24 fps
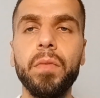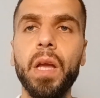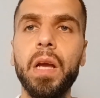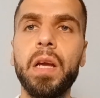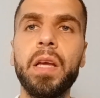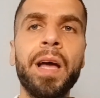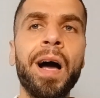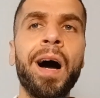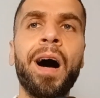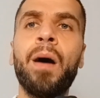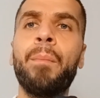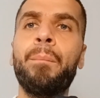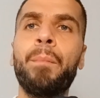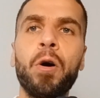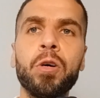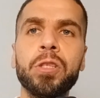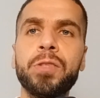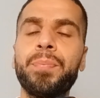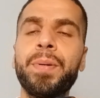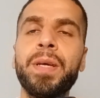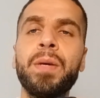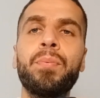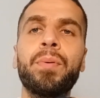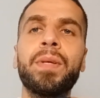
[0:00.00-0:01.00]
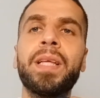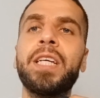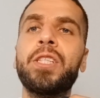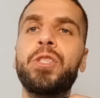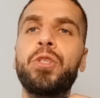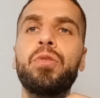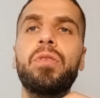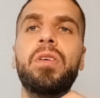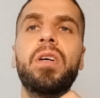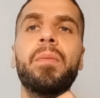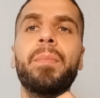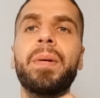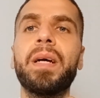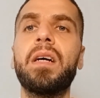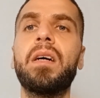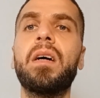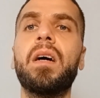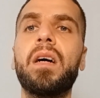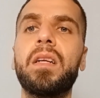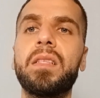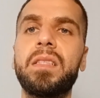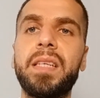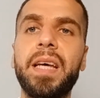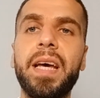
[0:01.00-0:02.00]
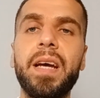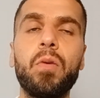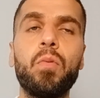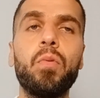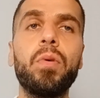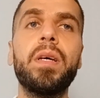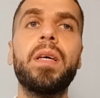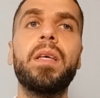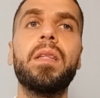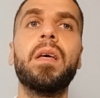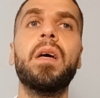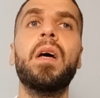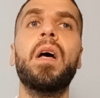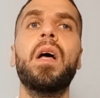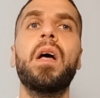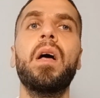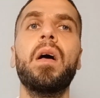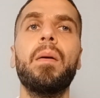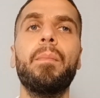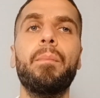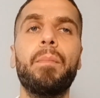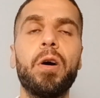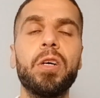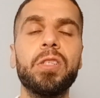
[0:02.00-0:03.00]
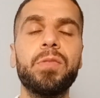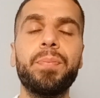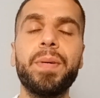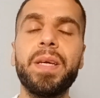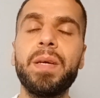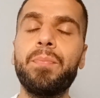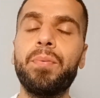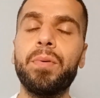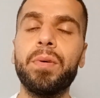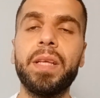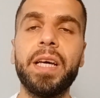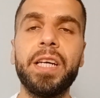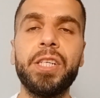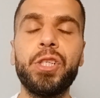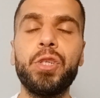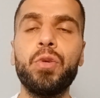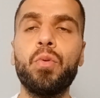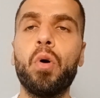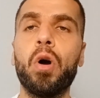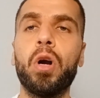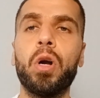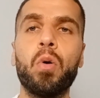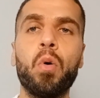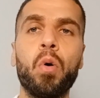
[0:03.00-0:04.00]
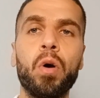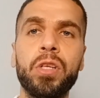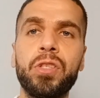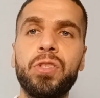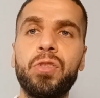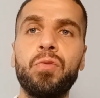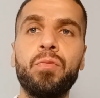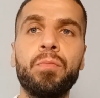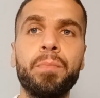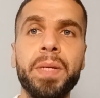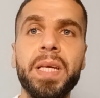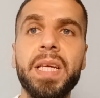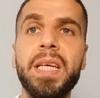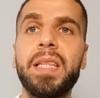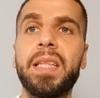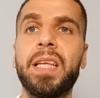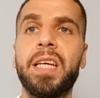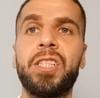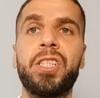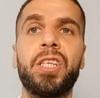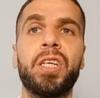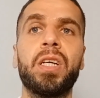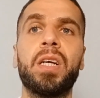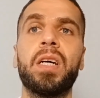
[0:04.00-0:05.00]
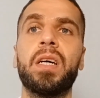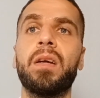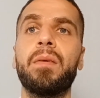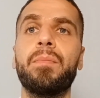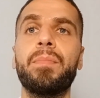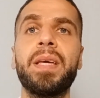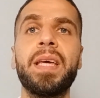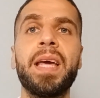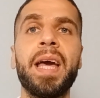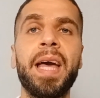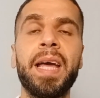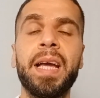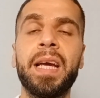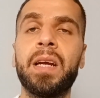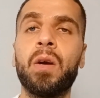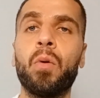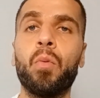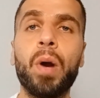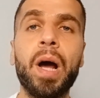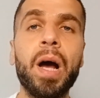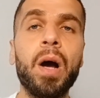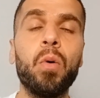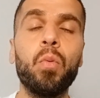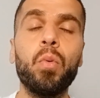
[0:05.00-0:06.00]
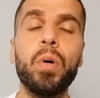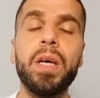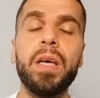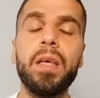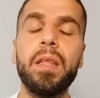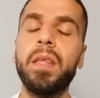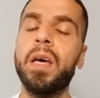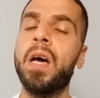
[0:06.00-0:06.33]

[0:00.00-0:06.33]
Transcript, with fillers: y'all, most people that you come in contact with, most people that you are going to meet, that you're going to be hanging around with,